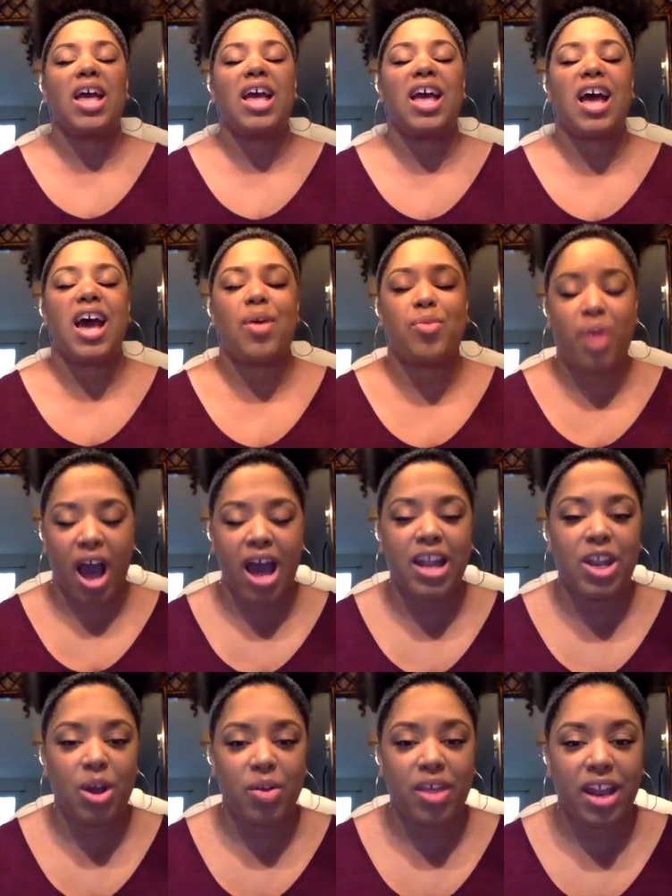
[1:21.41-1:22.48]
Well, I
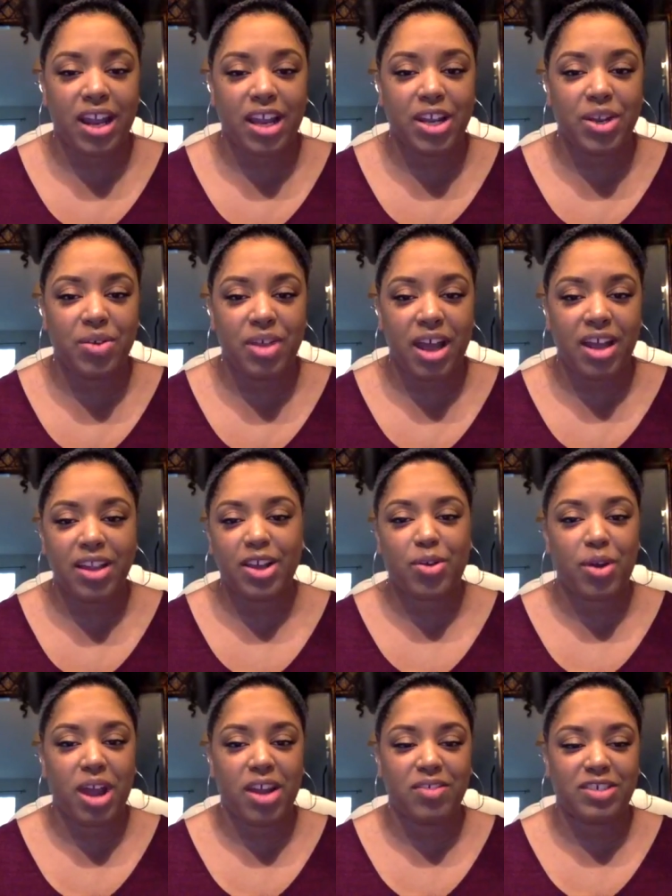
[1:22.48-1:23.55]
know that it can do that. The
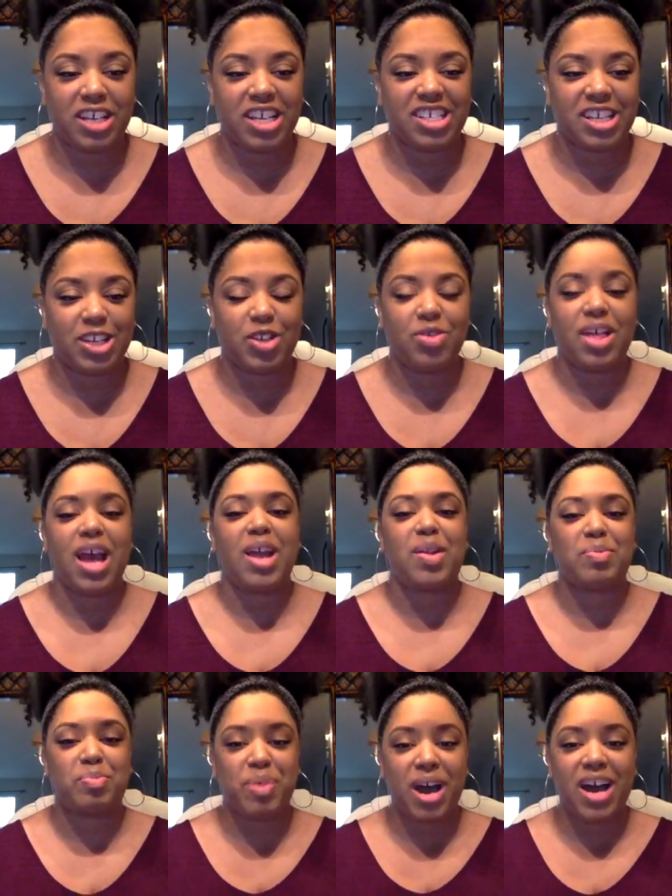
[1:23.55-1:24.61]
creative genius can do
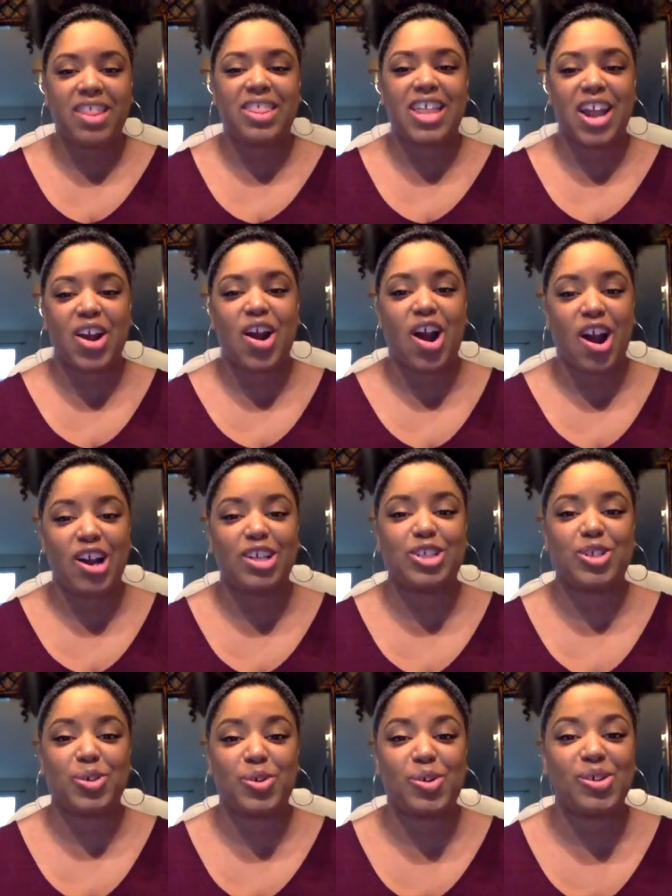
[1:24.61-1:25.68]
that, but there are
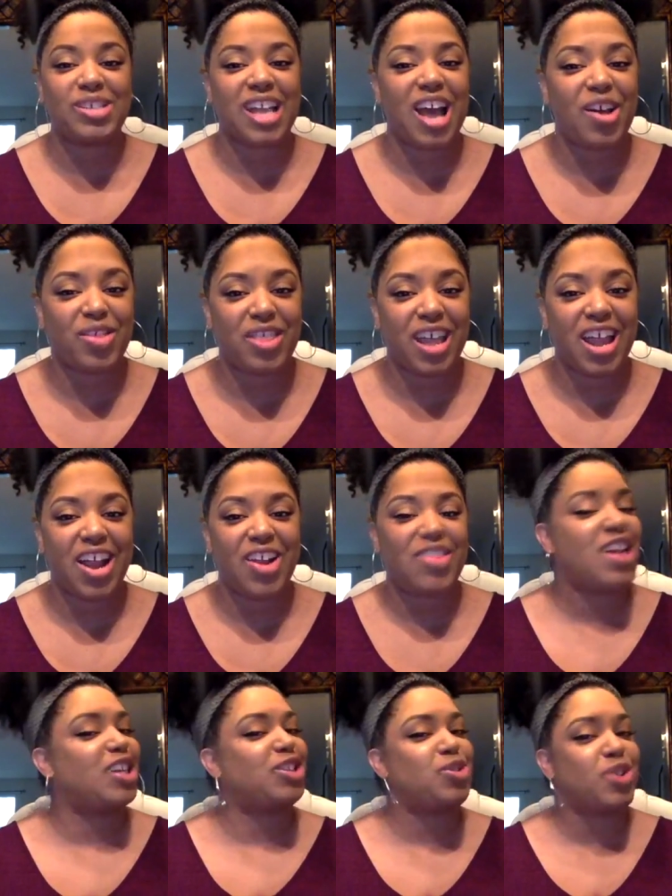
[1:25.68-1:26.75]
tools out there
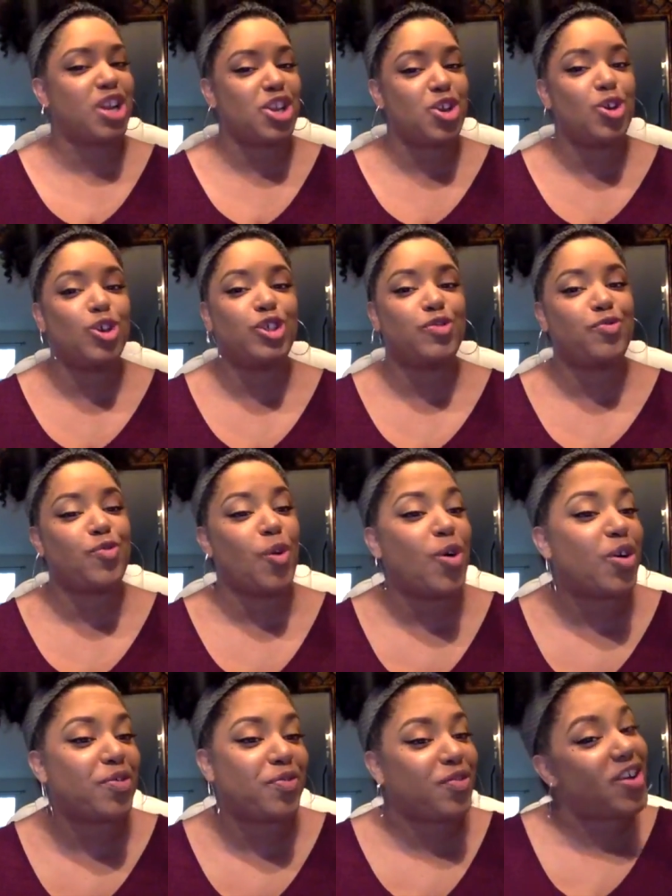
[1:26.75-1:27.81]
that you can use
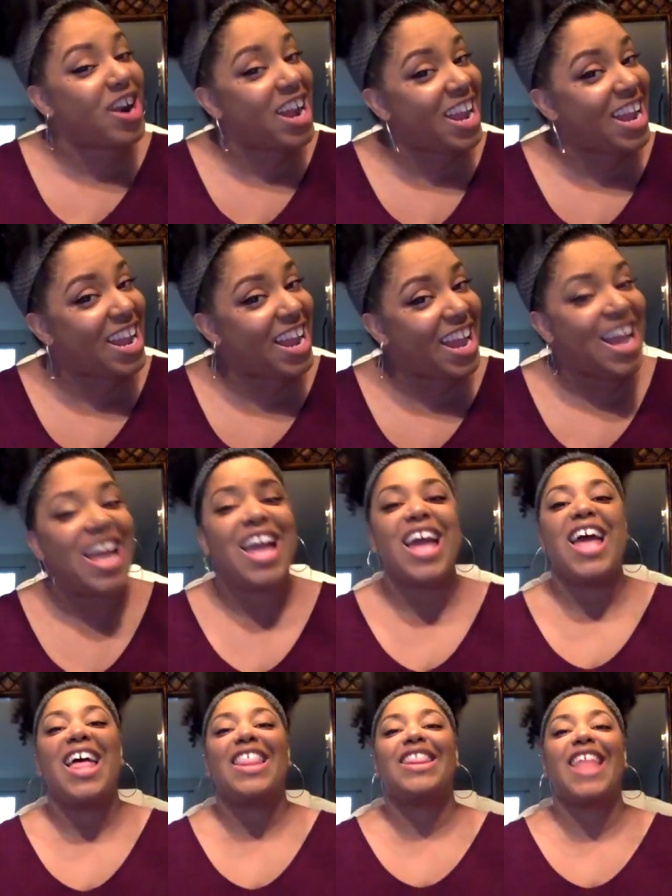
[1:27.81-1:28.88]
for free
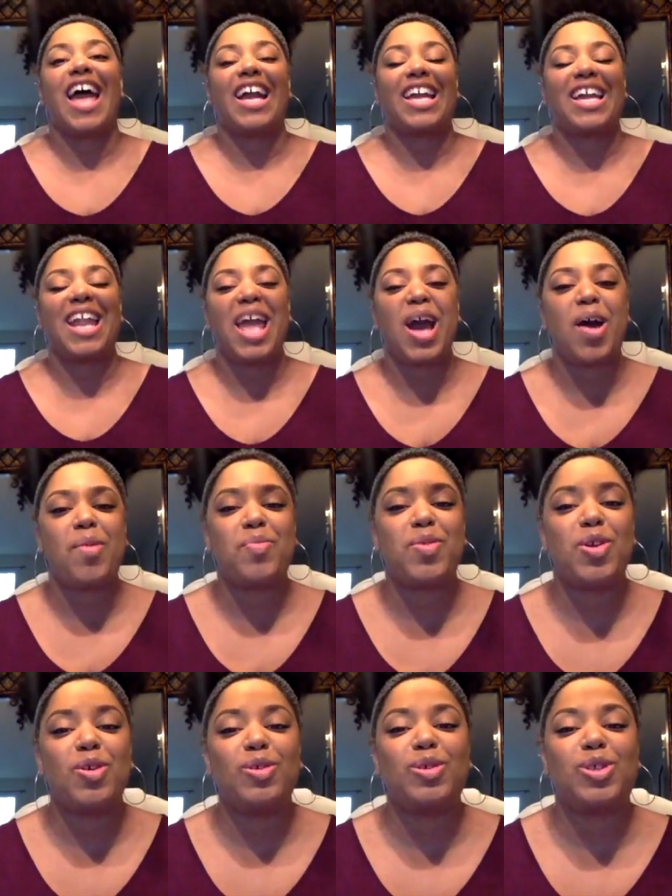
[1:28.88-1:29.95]
that can help
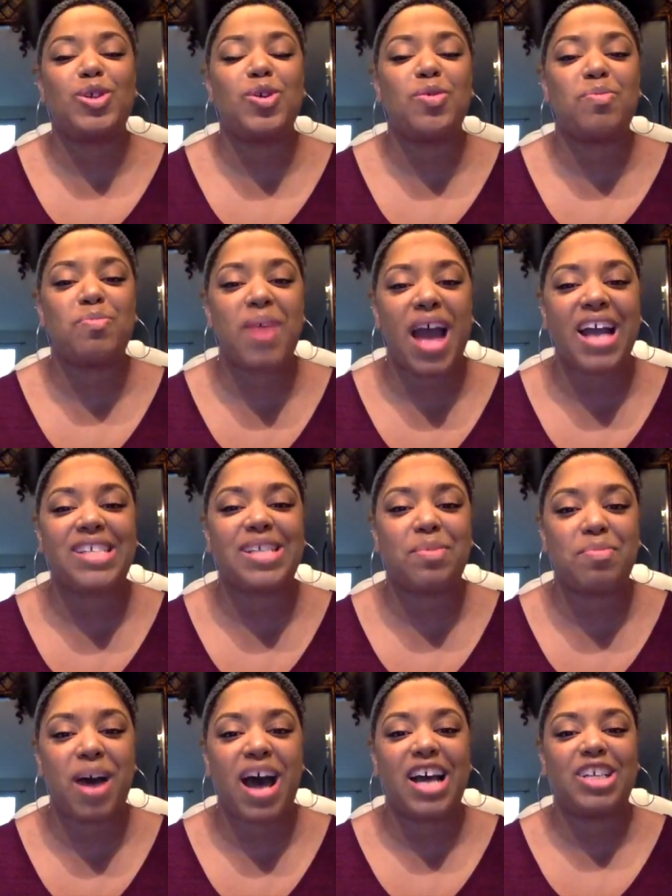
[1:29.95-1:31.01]
you to
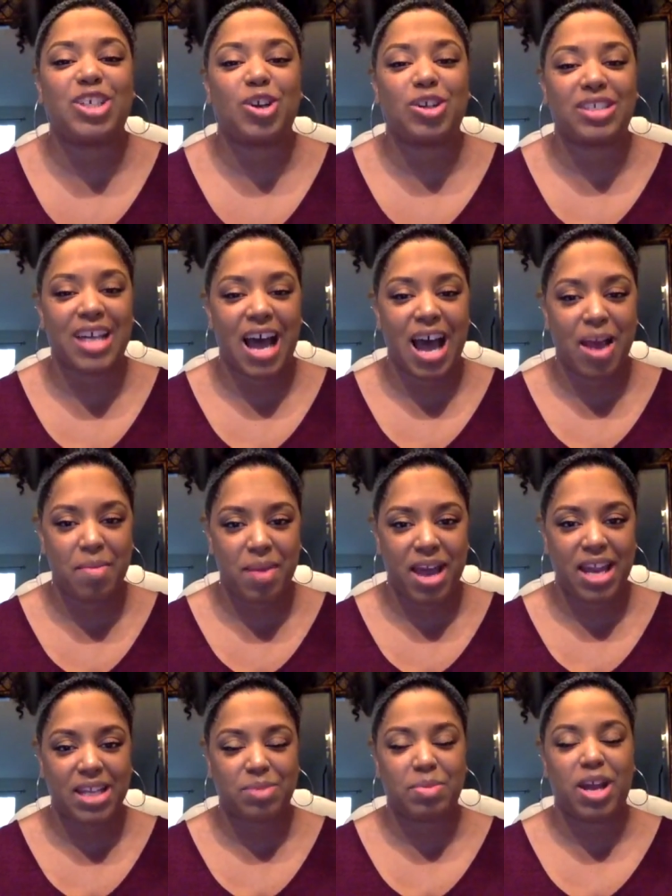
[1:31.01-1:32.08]
maximize your time
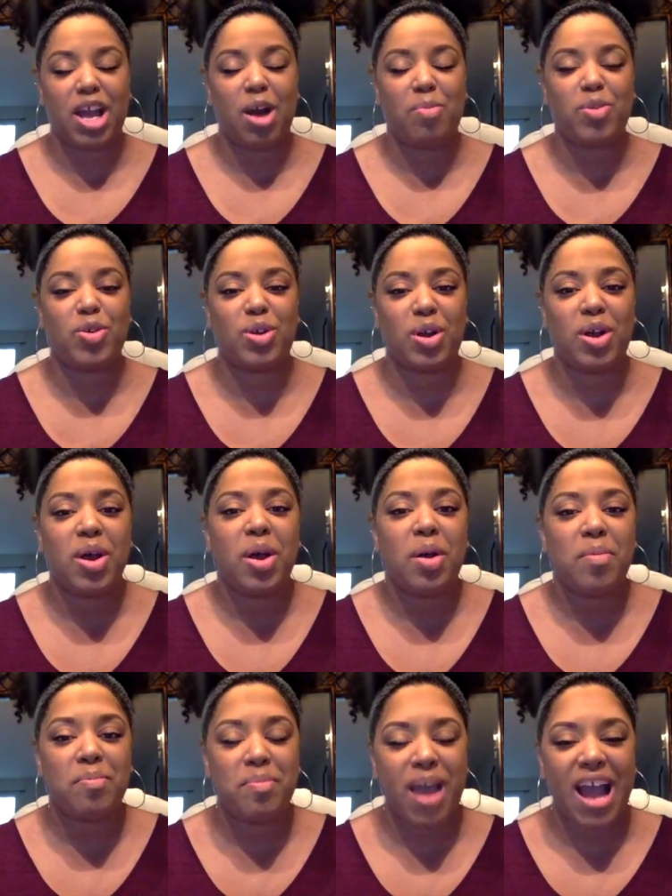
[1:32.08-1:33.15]
management, help you to
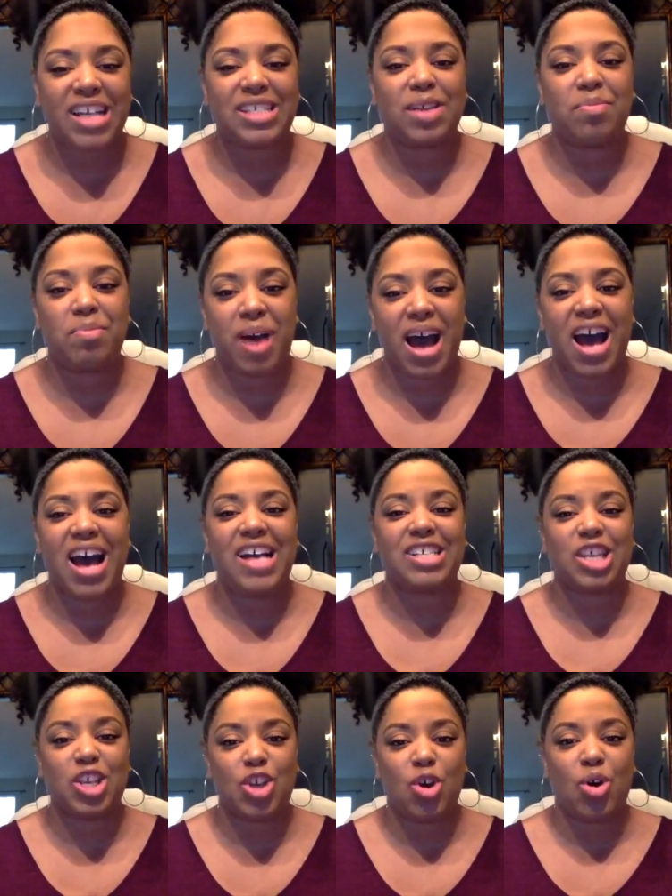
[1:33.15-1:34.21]
maximize
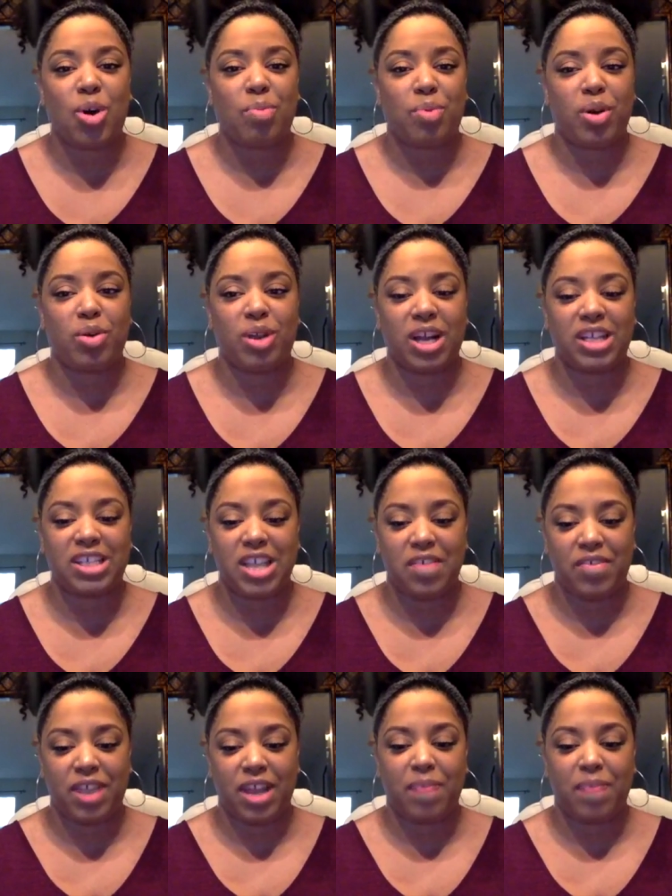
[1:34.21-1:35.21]
your productivity.